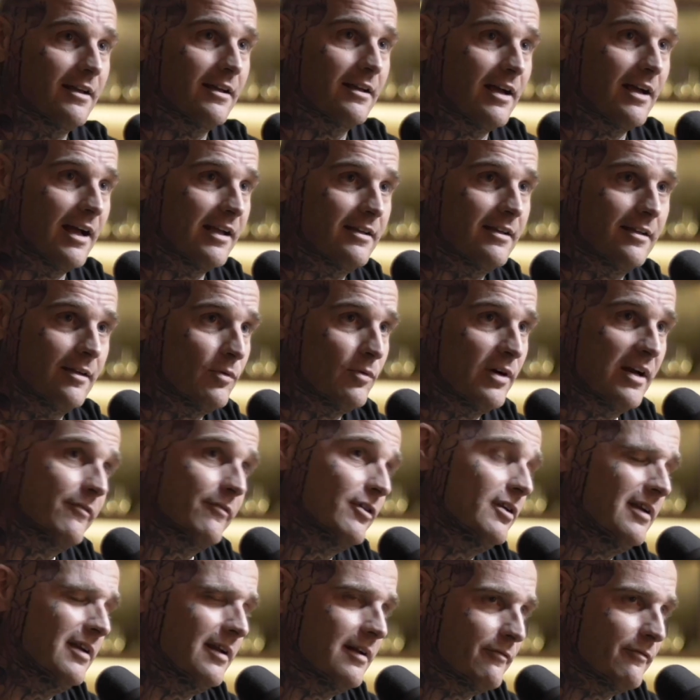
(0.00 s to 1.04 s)
yeah, I
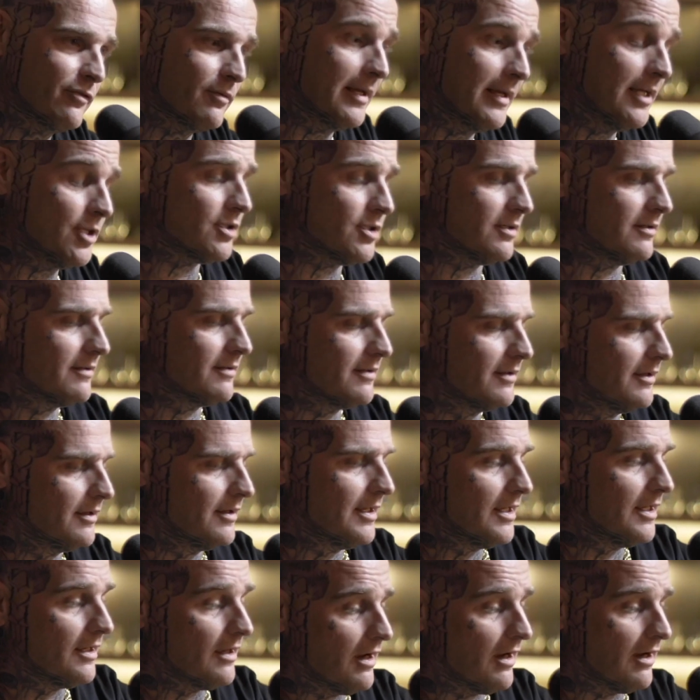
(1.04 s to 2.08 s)
whenever you need information.
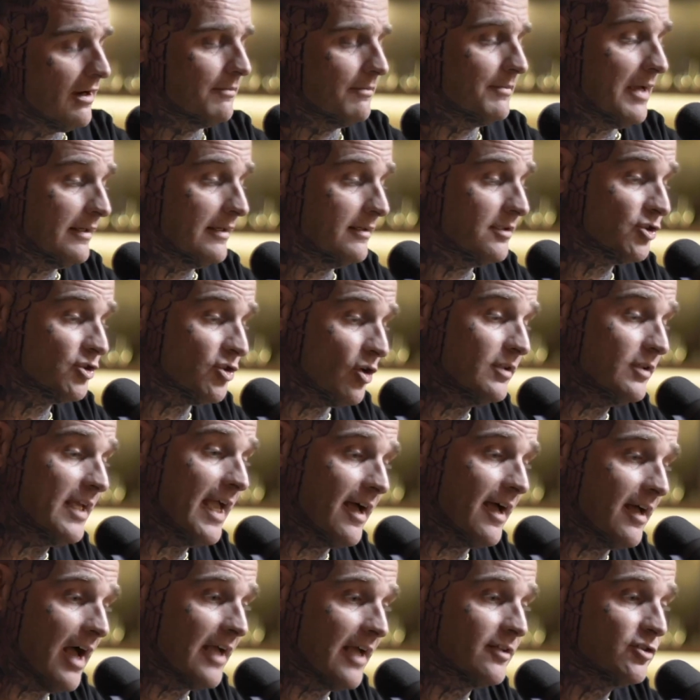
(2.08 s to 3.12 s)
Um, so
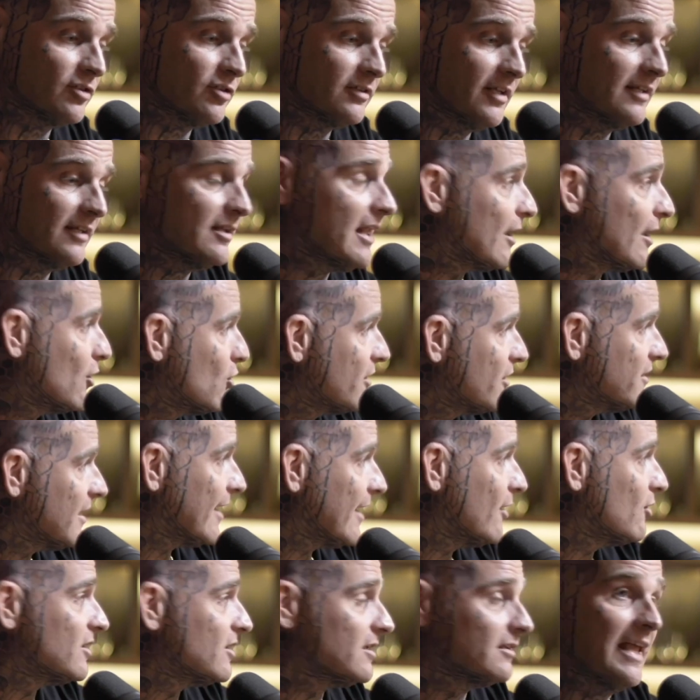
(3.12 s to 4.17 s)
yeah, I so then I go
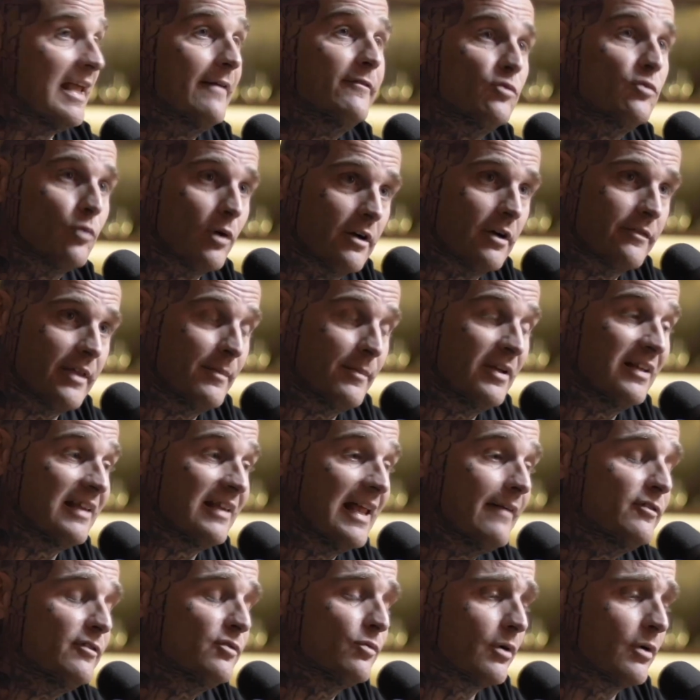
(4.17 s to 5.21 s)
to I go to Leavenworth. I'm in
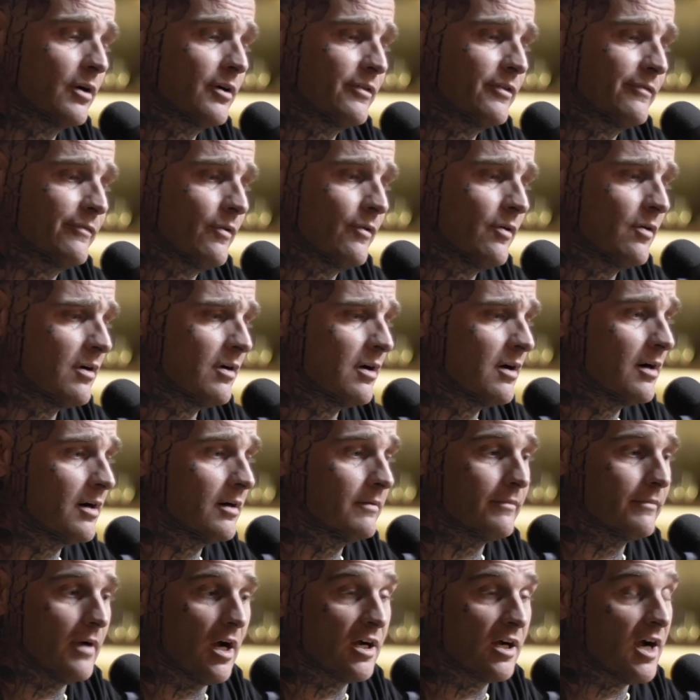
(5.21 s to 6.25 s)
Leavenworth
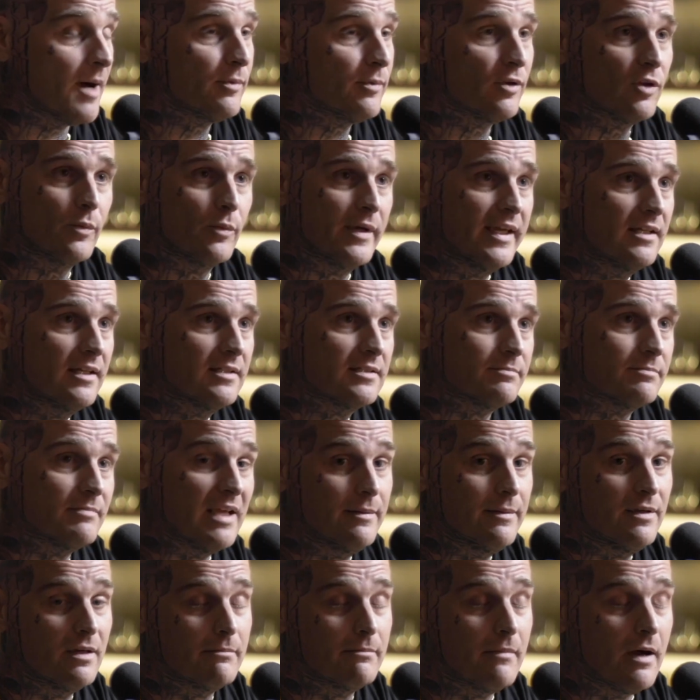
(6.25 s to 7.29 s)
for a couple of weeks,
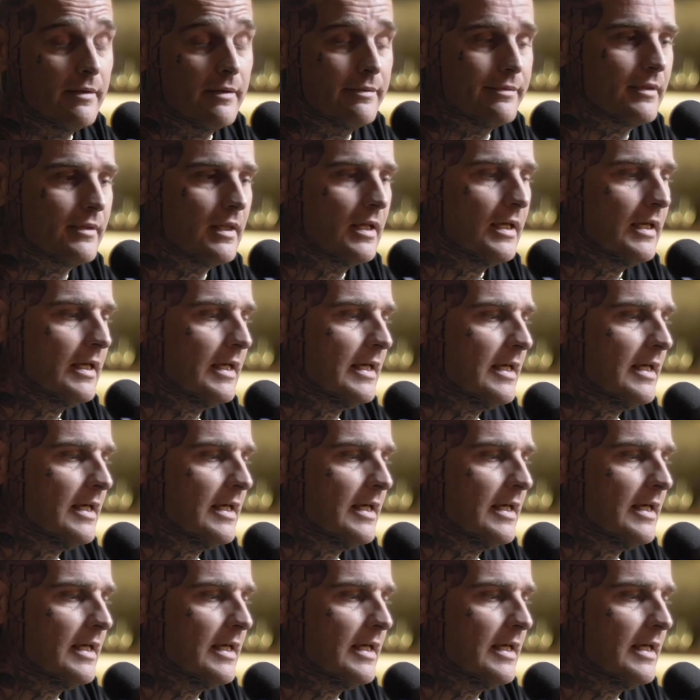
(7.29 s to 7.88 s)
maybe a month.